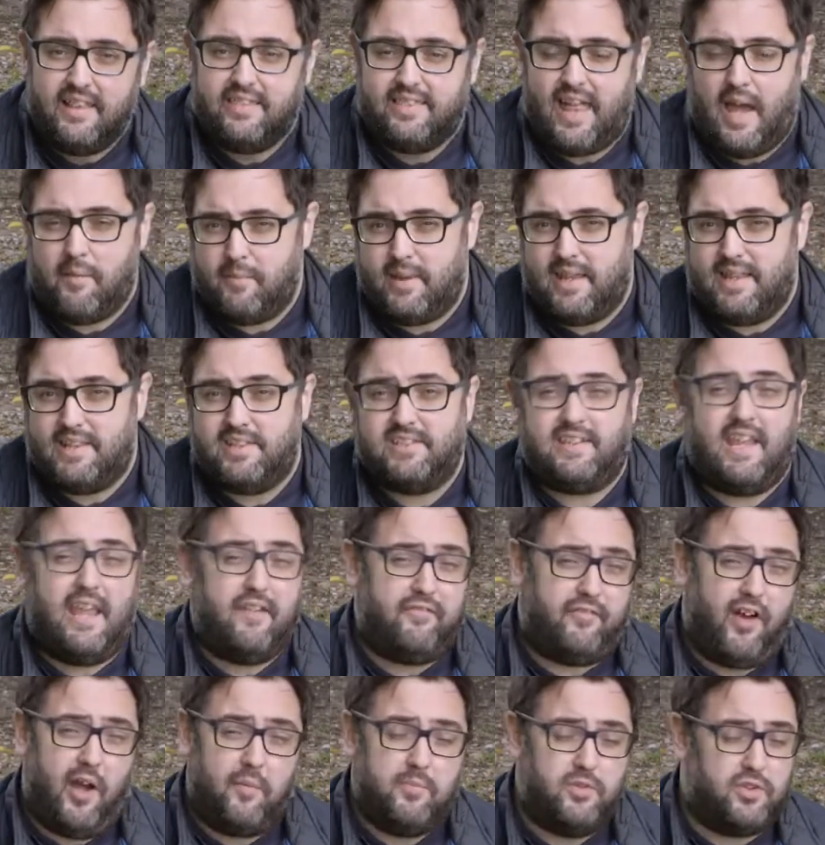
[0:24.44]
That means
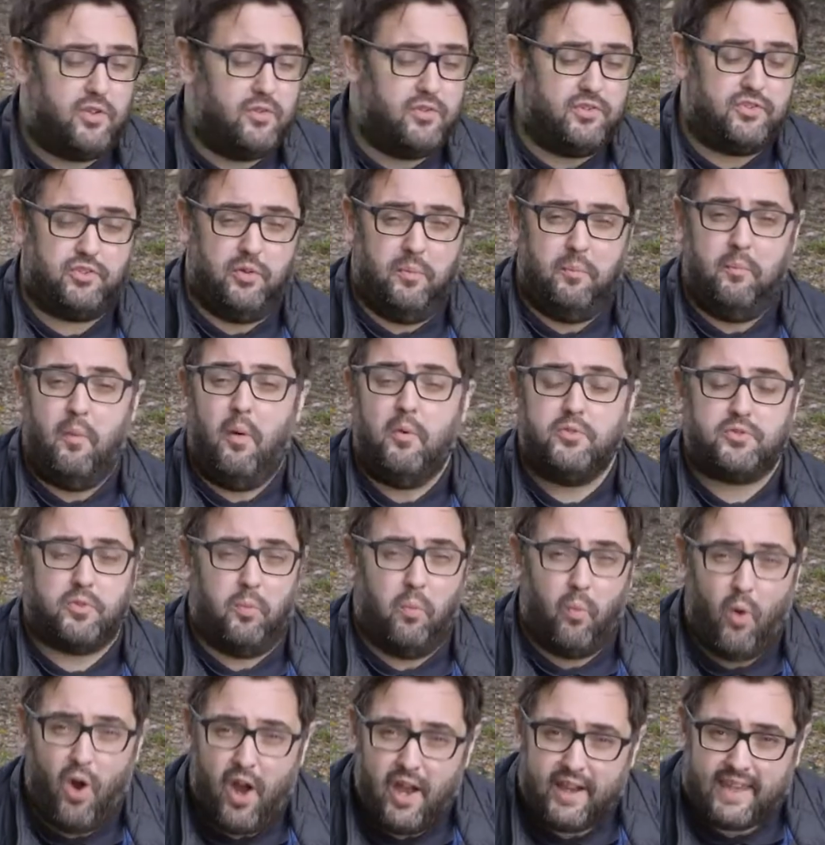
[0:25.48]
if I'm doing some
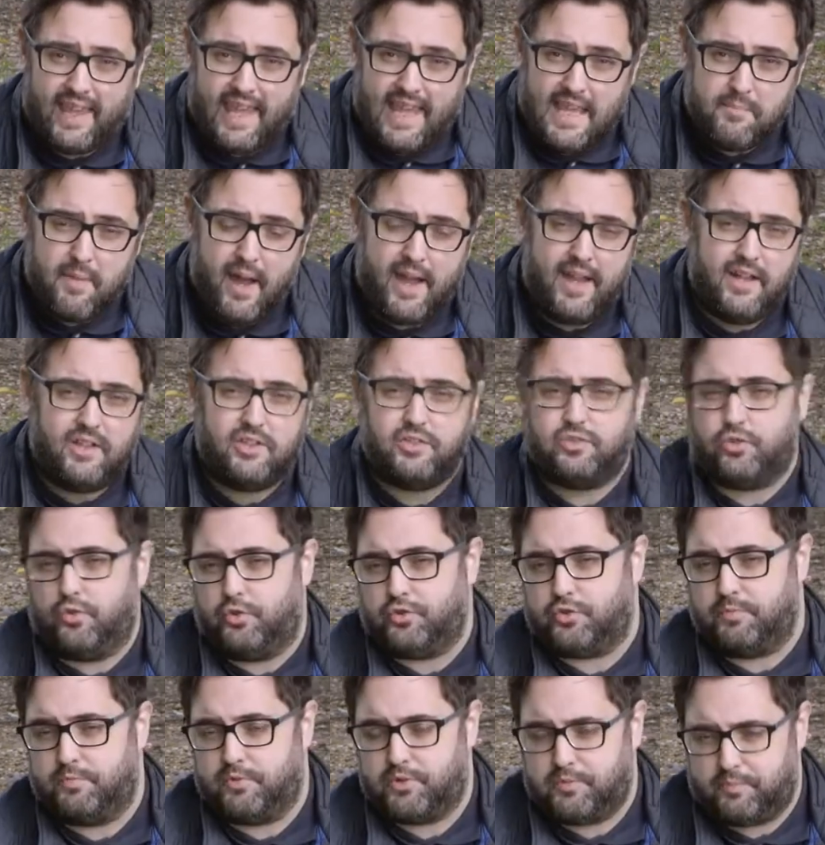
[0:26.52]
work emails or
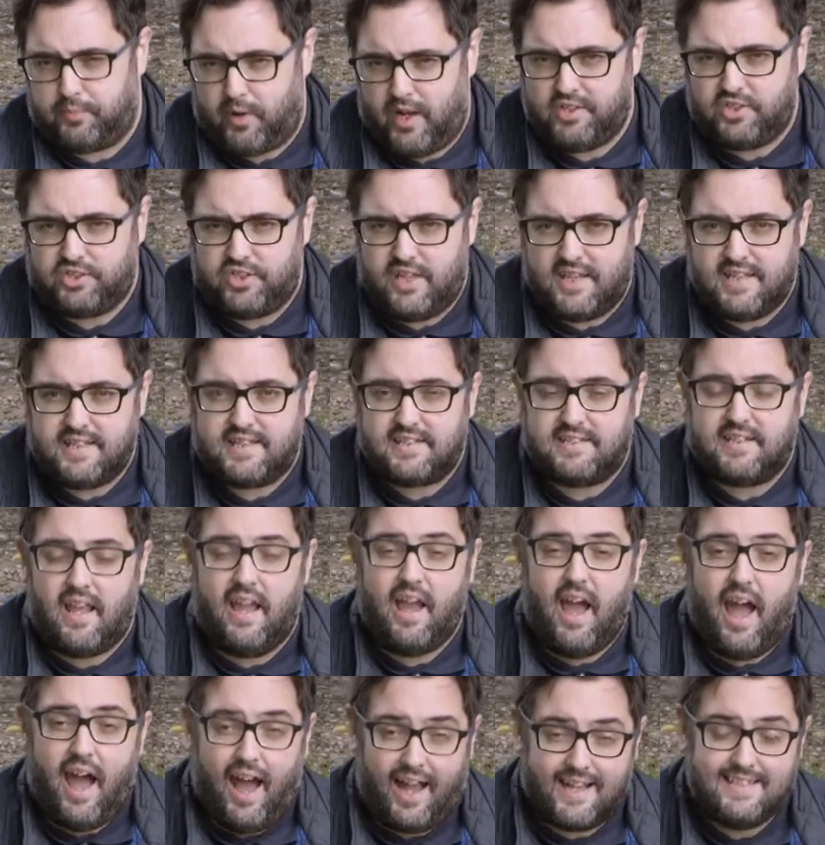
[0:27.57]
some spreadsheets,
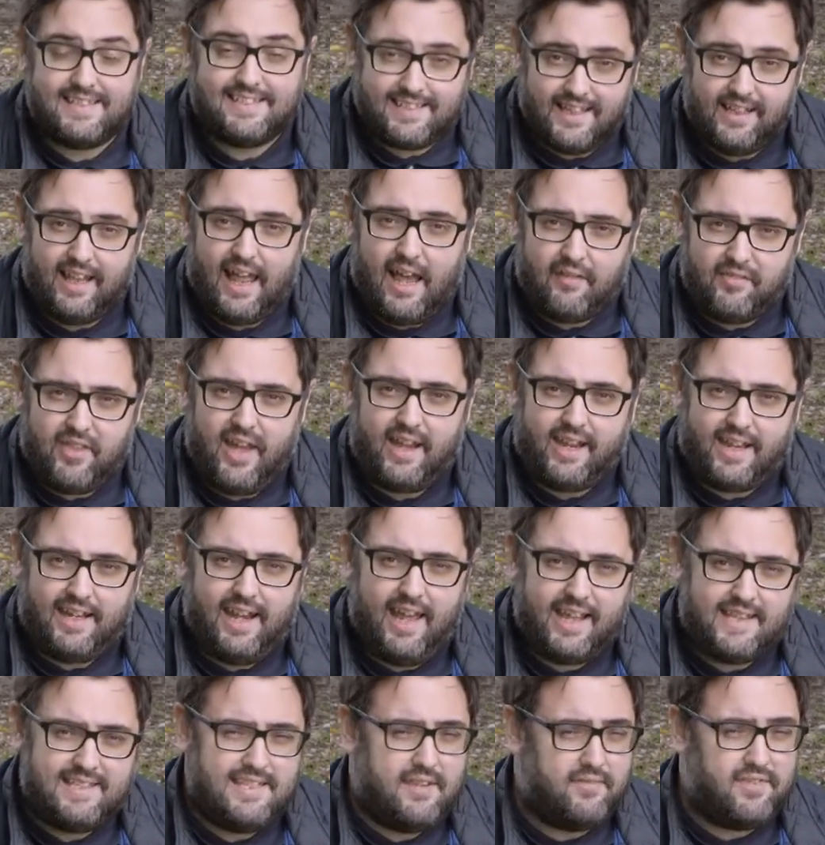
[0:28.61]
I still have that
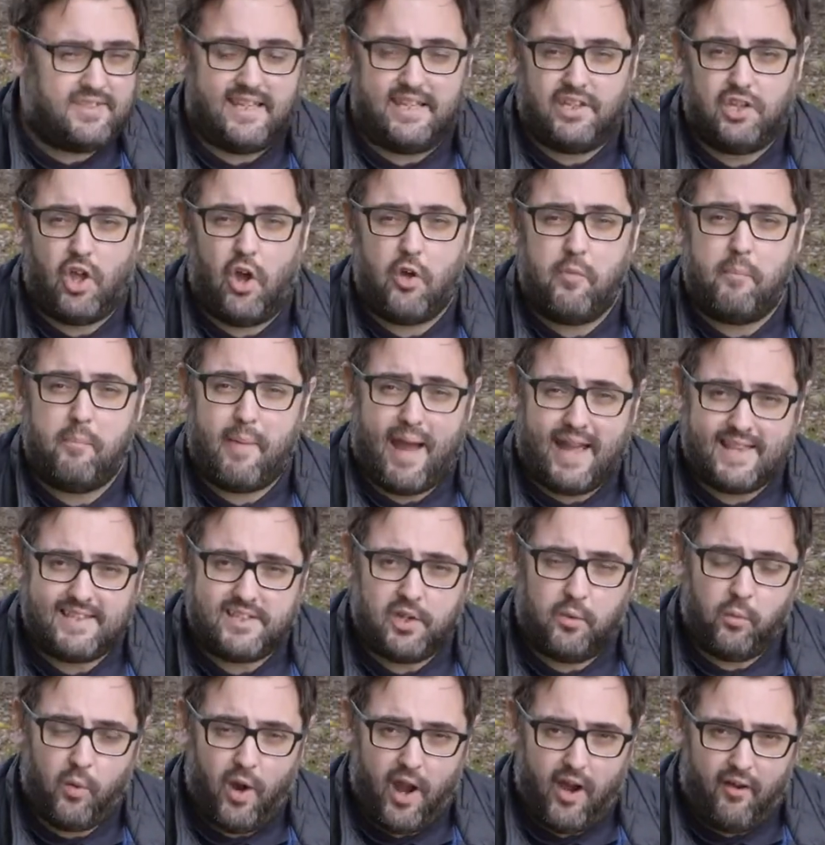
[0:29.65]
connectivity no
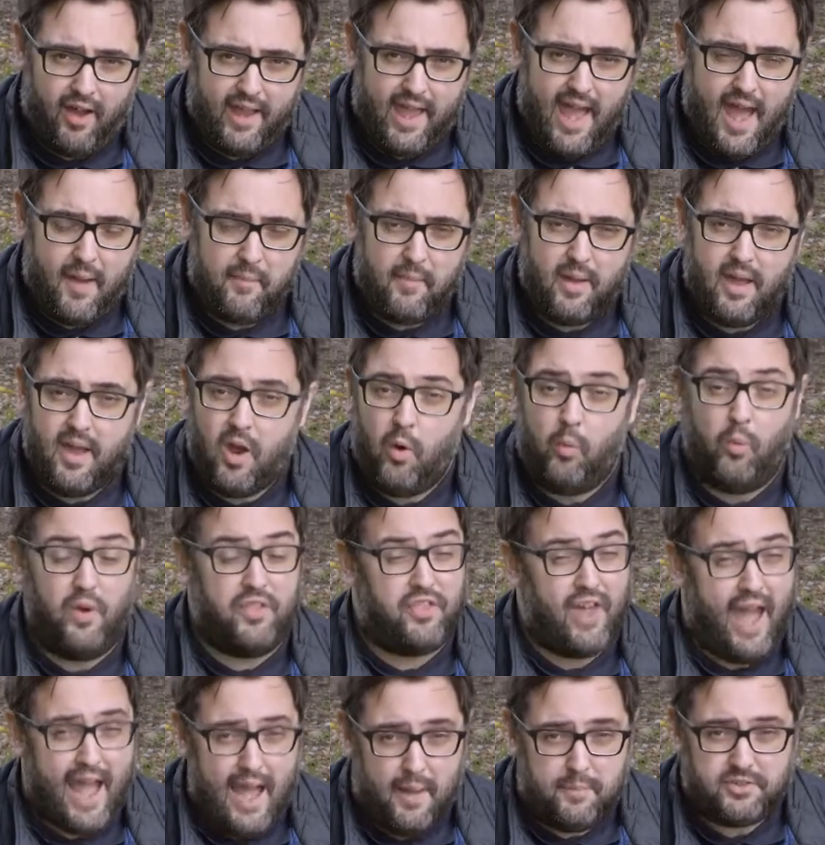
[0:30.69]
matter where I am,
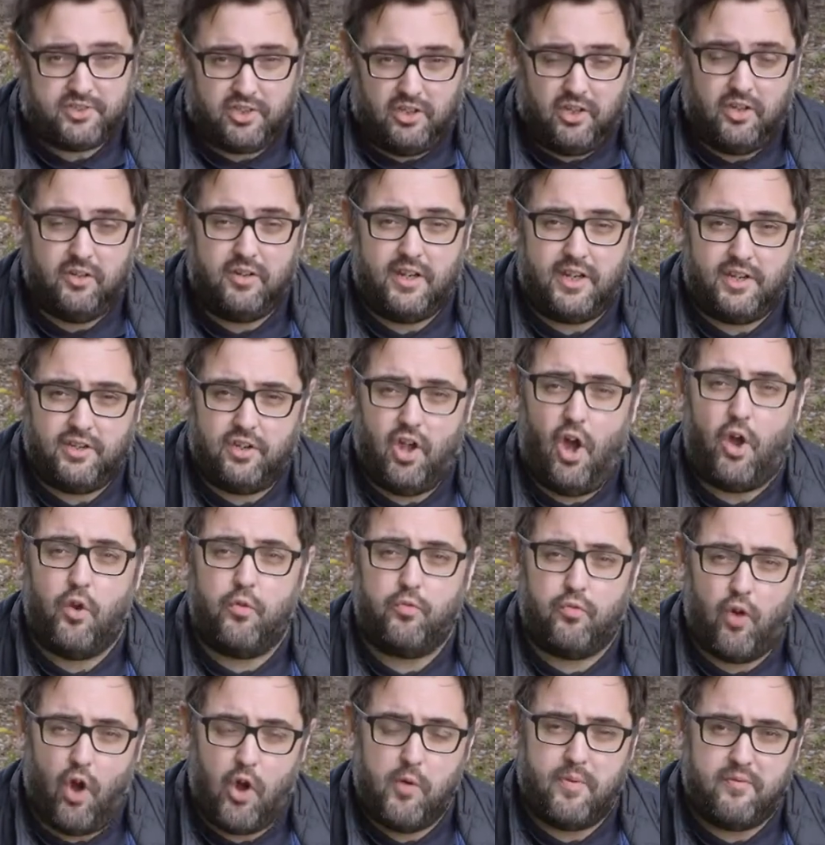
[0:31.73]
with absolutely no
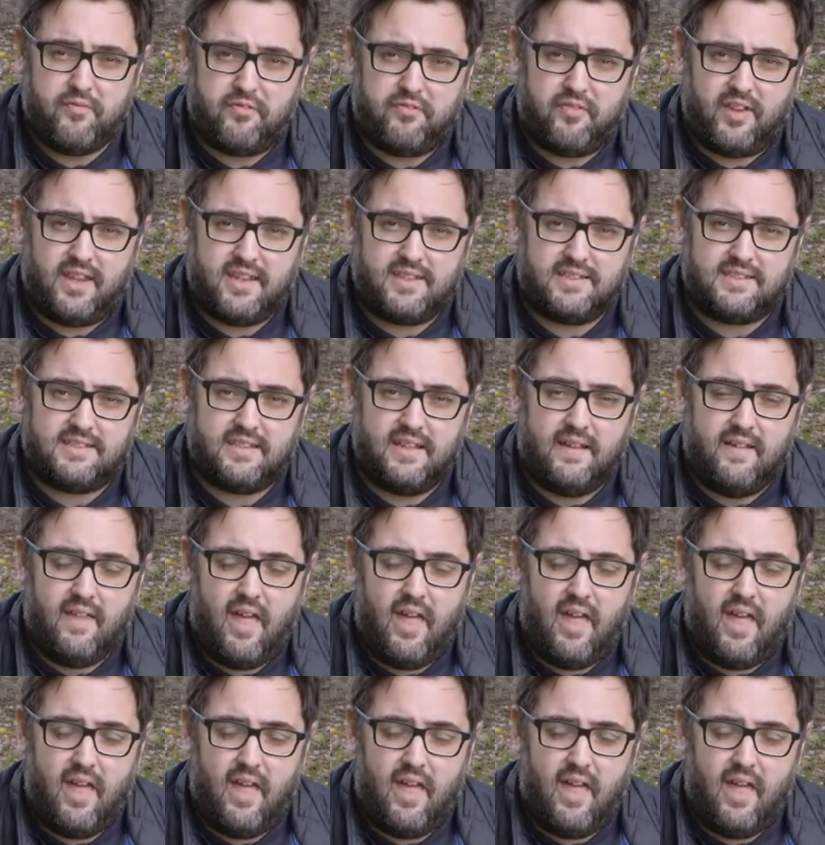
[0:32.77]
roaming fees.